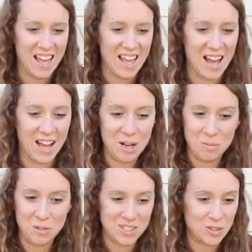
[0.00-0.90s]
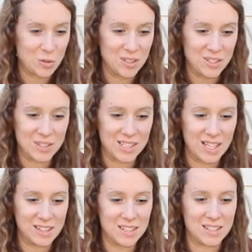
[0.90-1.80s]
I am just going to
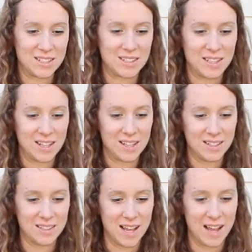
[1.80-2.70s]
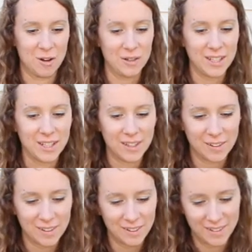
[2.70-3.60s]
set this down here,